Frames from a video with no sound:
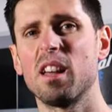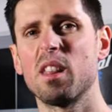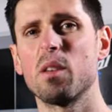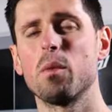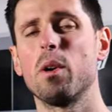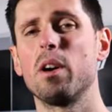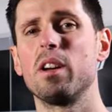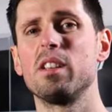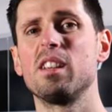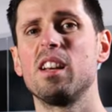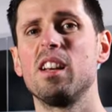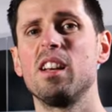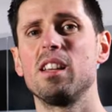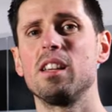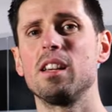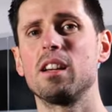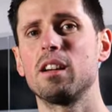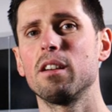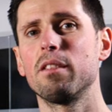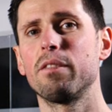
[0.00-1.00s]
Otherwise,
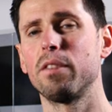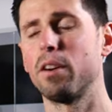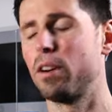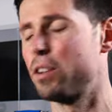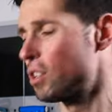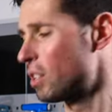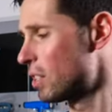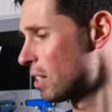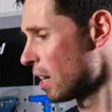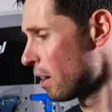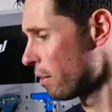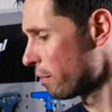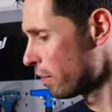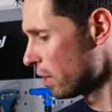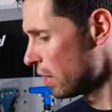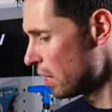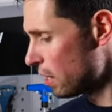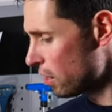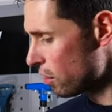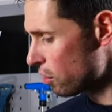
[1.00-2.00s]
you could find yourself
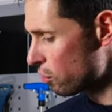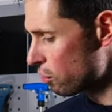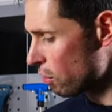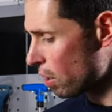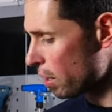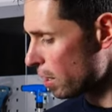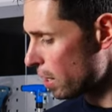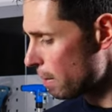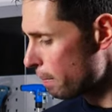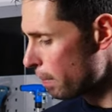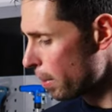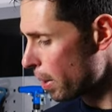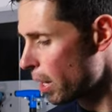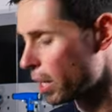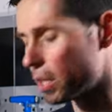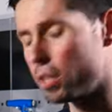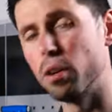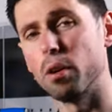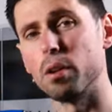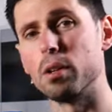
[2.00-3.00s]
struggling
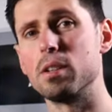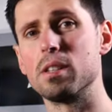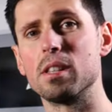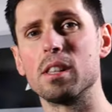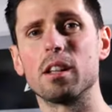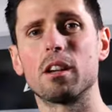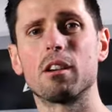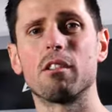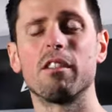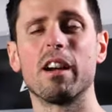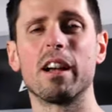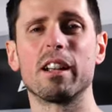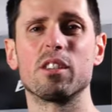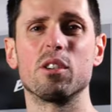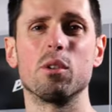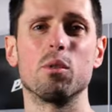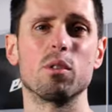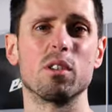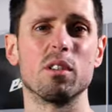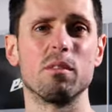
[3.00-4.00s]
by not using the correct
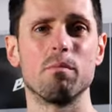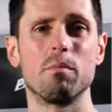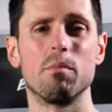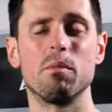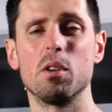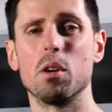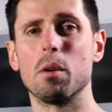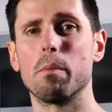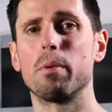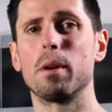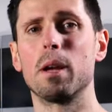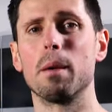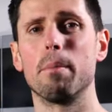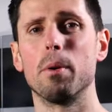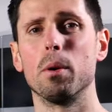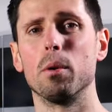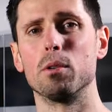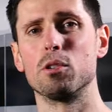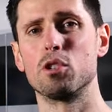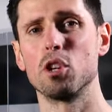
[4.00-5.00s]
tools and doing a pretty
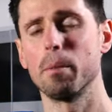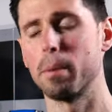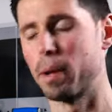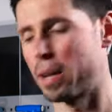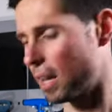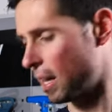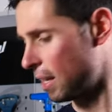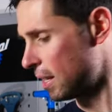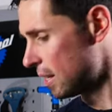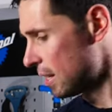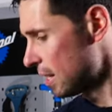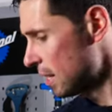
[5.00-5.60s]
poor job at it.